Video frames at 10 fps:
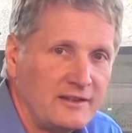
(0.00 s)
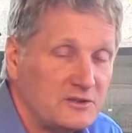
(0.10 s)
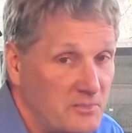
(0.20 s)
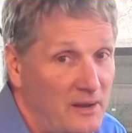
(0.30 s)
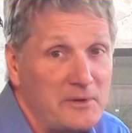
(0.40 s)

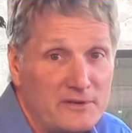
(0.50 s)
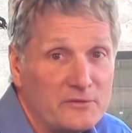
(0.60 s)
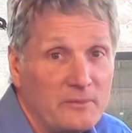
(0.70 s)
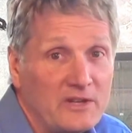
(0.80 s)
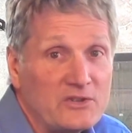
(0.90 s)
It's probably
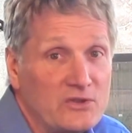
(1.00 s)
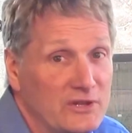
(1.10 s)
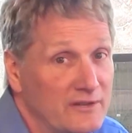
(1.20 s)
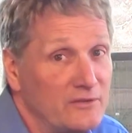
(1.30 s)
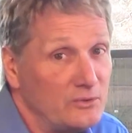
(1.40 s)
information you
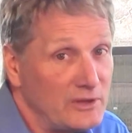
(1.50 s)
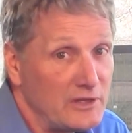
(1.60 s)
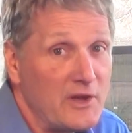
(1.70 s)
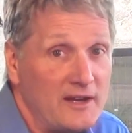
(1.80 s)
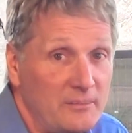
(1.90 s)
never really
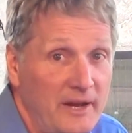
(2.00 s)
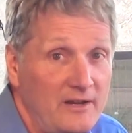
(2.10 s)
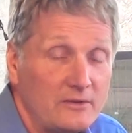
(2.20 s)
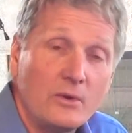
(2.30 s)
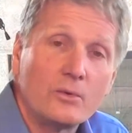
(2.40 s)
thought
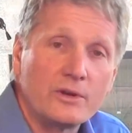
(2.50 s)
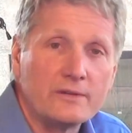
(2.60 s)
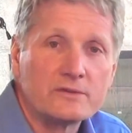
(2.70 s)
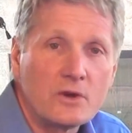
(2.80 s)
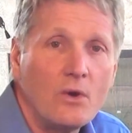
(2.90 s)
about or were
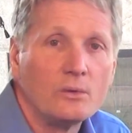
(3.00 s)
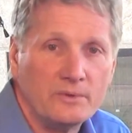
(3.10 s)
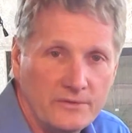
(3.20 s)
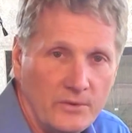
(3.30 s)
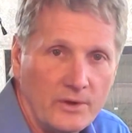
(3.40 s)
never
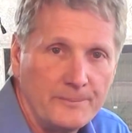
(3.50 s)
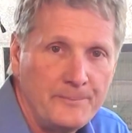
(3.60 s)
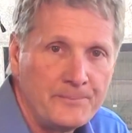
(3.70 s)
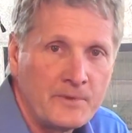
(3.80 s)
told before.